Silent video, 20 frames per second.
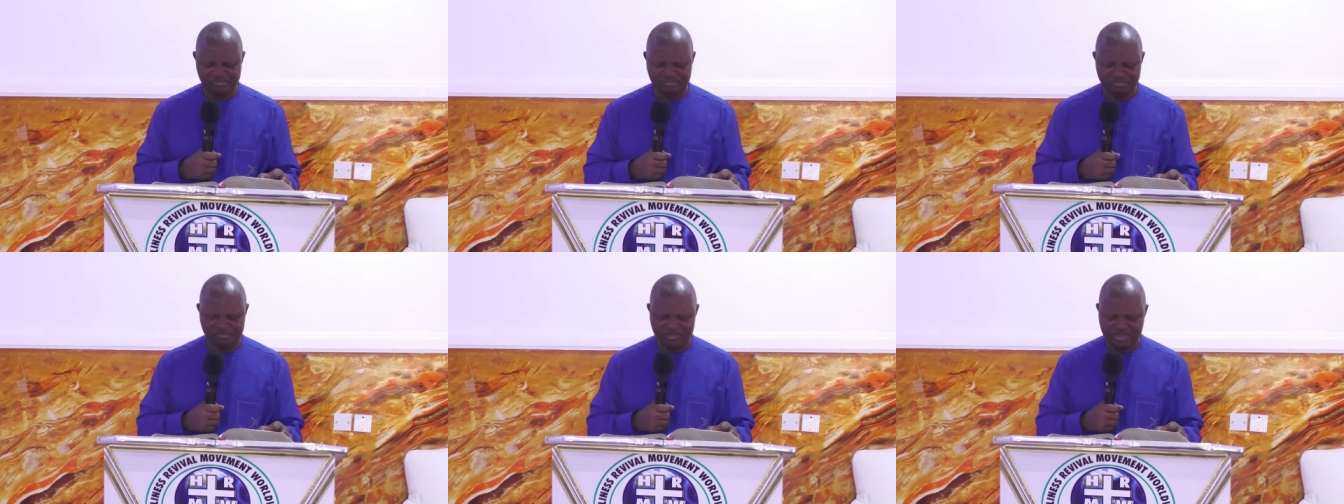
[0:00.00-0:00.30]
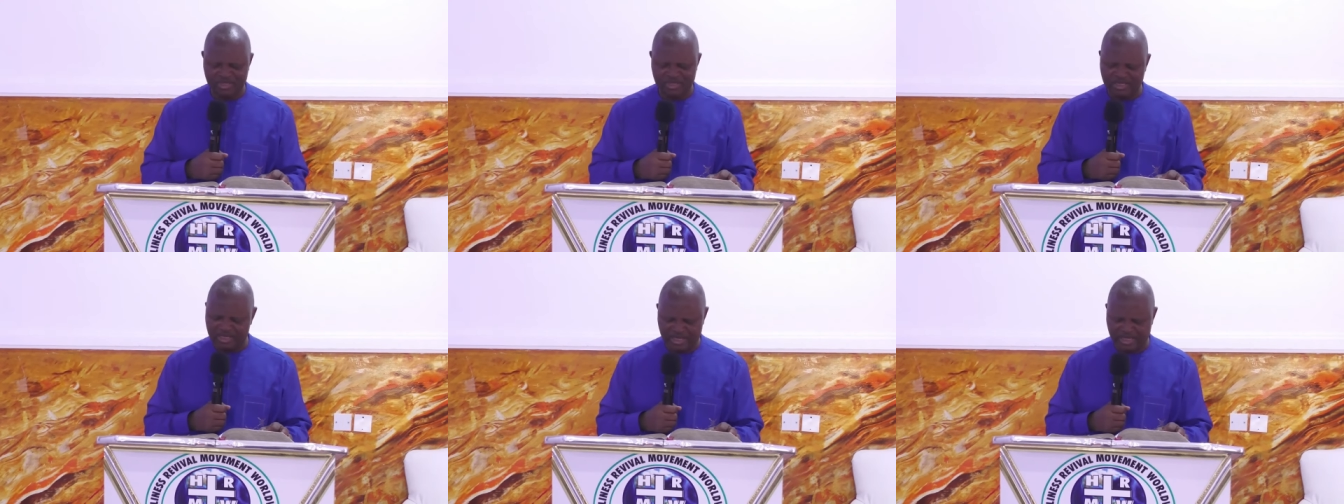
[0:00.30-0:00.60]

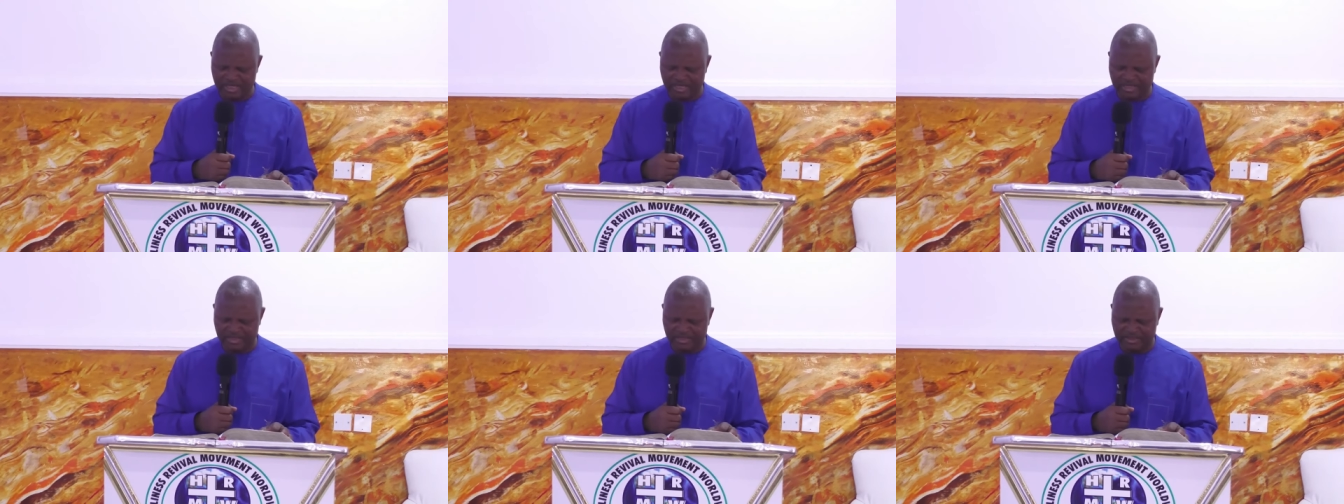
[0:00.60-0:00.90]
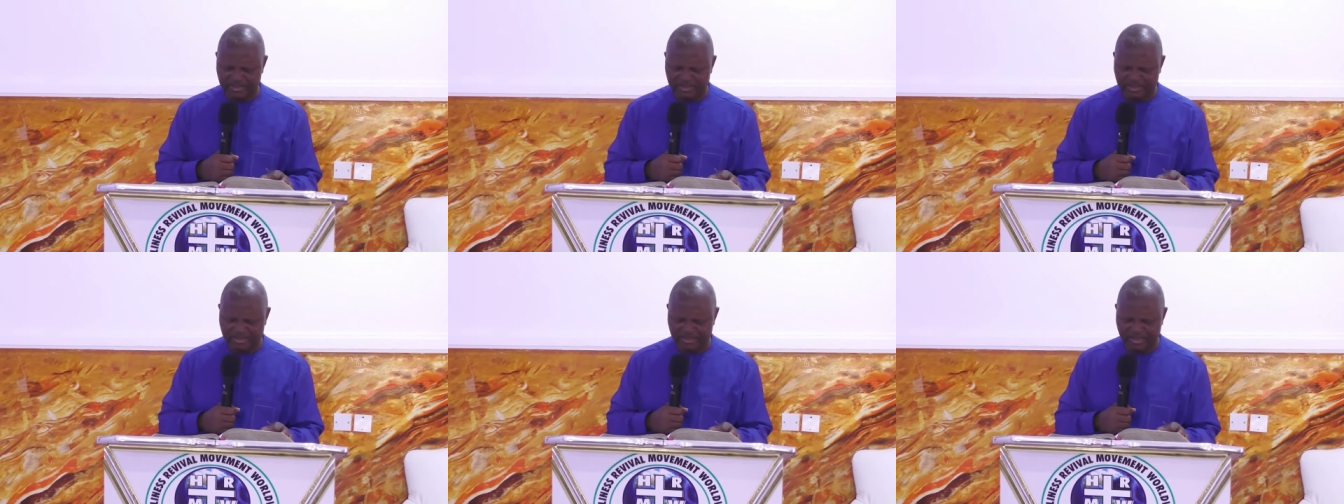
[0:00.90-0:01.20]
Yes.
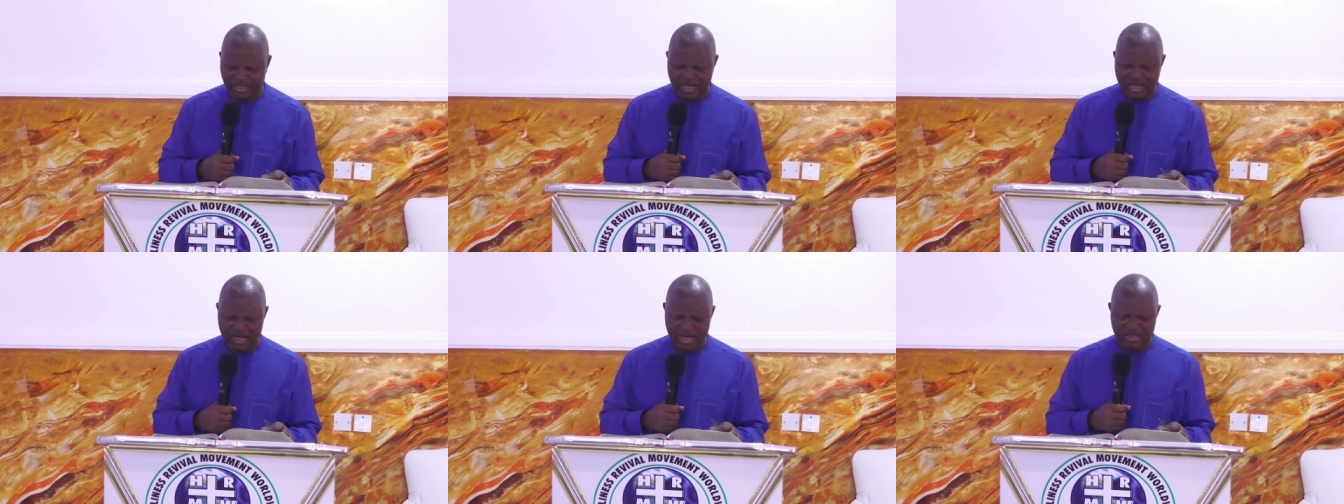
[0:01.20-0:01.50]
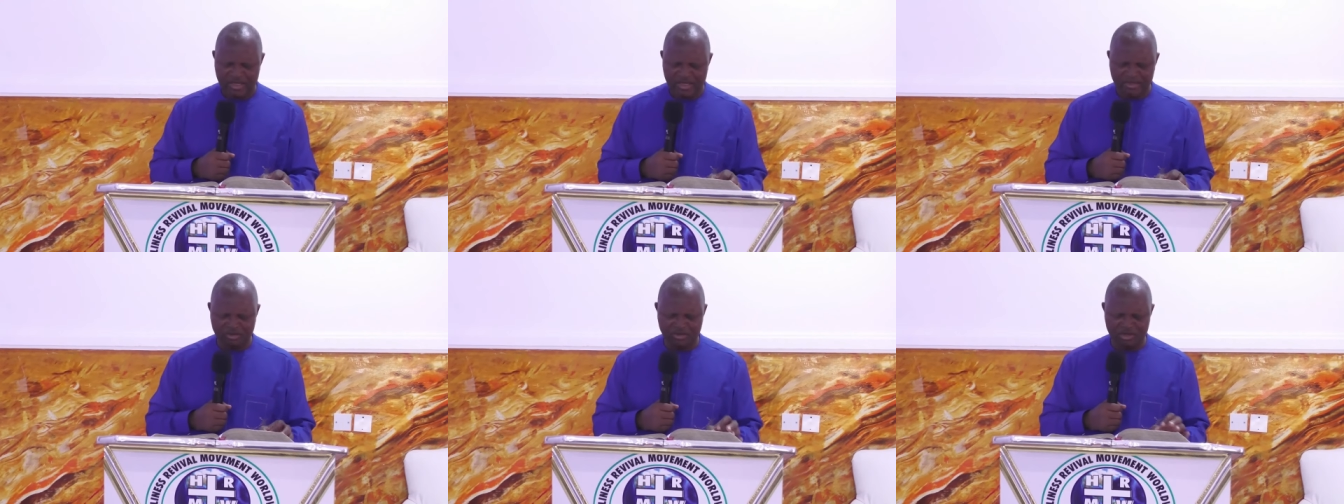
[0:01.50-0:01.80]

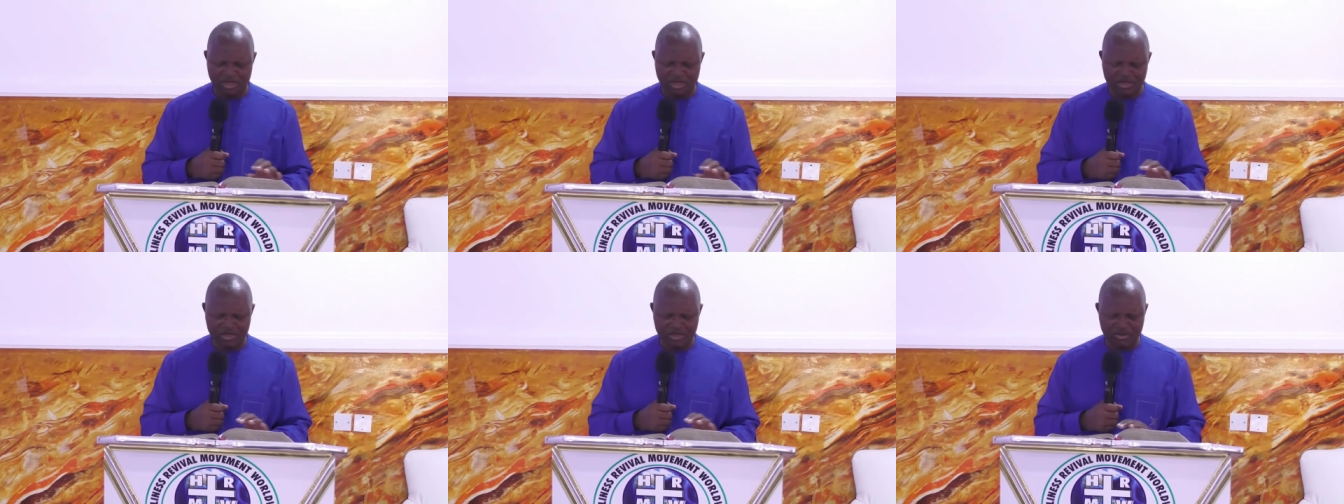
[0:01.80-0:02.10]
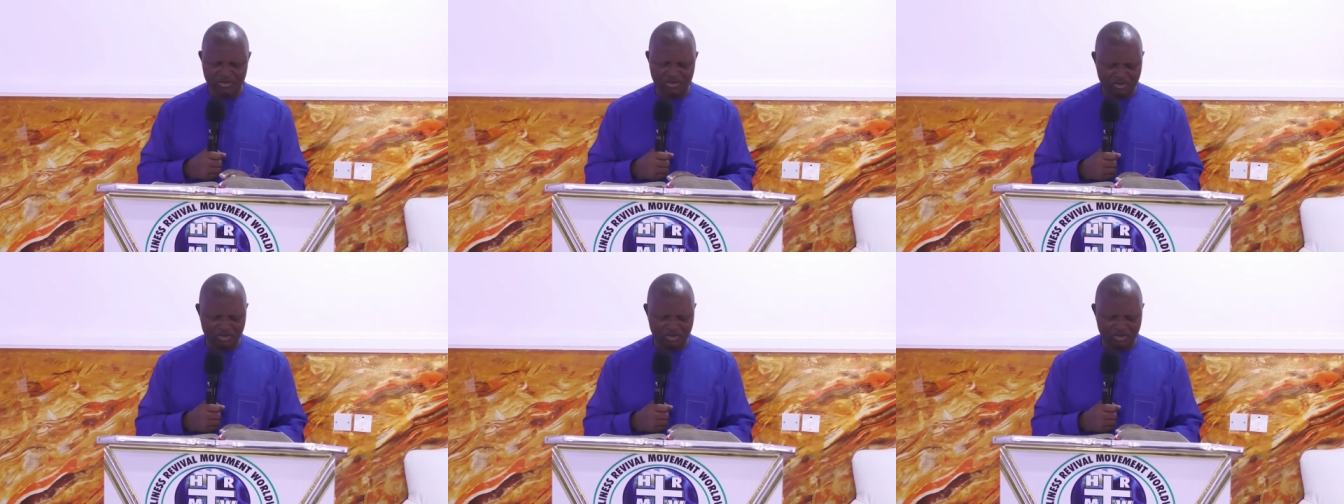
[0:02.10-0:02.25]
So that you